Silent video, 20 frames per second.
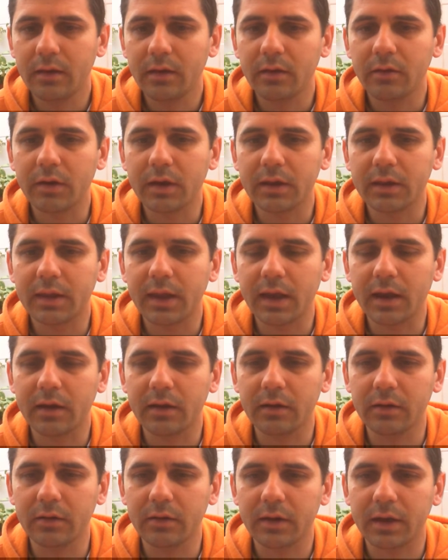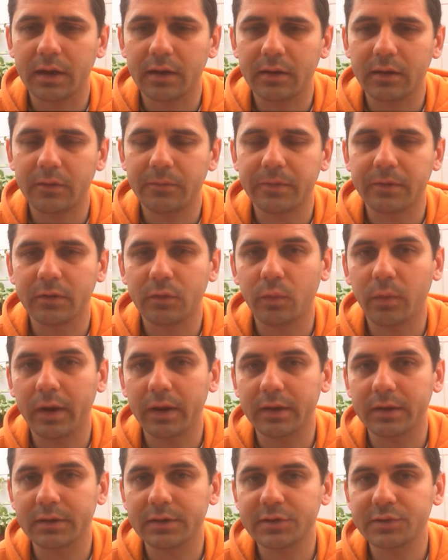You can take a look at the different
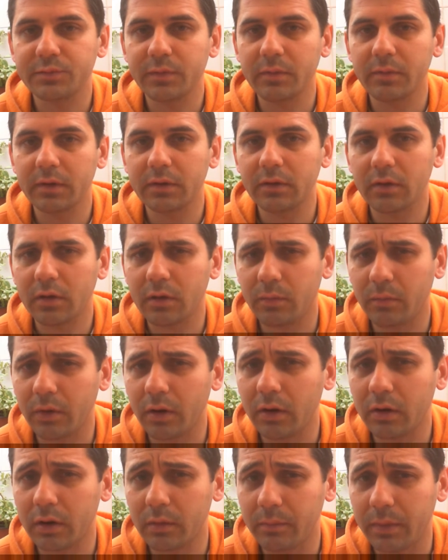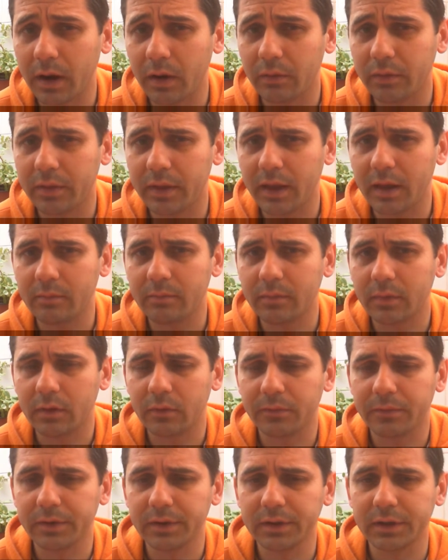quadrants. We will talk more about them
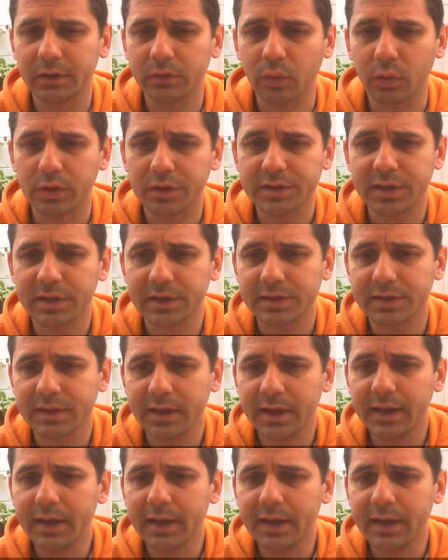in further courses.